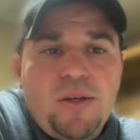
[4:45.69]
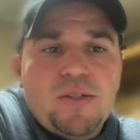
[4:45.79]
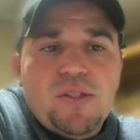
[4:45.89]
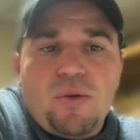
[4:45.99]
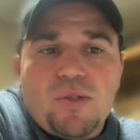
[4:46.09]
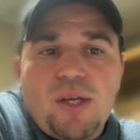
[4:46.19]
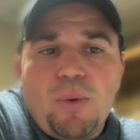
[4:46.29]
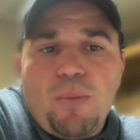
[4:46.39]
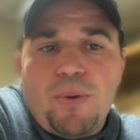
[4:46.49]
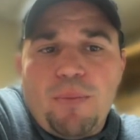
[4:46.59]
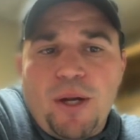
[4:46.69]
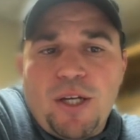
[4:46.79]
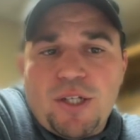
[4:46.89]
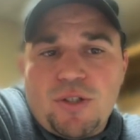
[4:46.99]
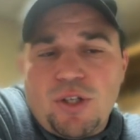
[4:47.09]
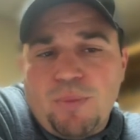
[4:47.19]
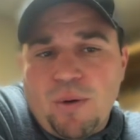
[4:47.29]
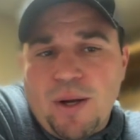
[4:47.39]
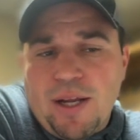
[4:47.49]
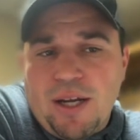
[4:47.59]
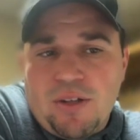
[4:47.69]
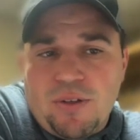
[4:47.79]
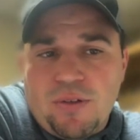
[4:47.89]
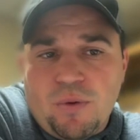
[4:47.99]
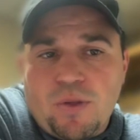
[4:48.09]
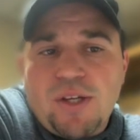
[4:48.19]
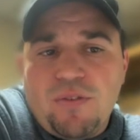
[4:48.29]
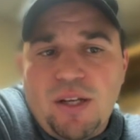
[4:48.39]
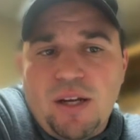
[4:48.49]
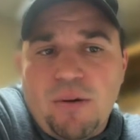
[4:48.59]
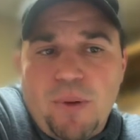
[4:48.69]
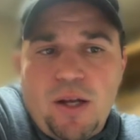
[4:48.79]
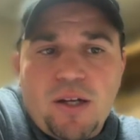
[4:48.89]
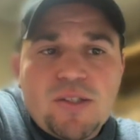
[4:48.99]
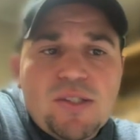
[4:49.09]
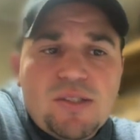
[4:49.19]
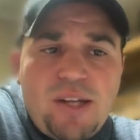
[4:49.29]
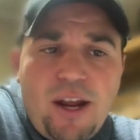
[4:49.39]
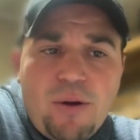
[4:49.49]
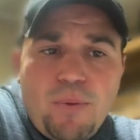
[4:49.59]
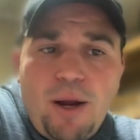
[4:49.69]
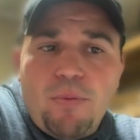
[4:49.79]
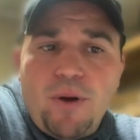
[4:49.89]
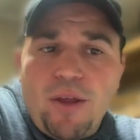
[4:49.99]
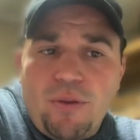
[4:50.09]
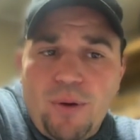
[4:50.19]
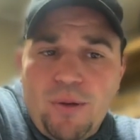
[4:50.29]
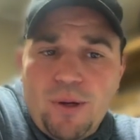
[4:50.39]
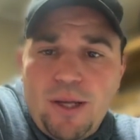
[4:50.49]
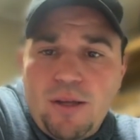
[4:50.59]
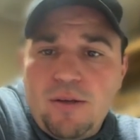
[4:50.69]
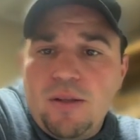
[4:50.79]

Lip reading: So simple preparation should be around 100 or 1,700 bucks. Standard prep around $3,000.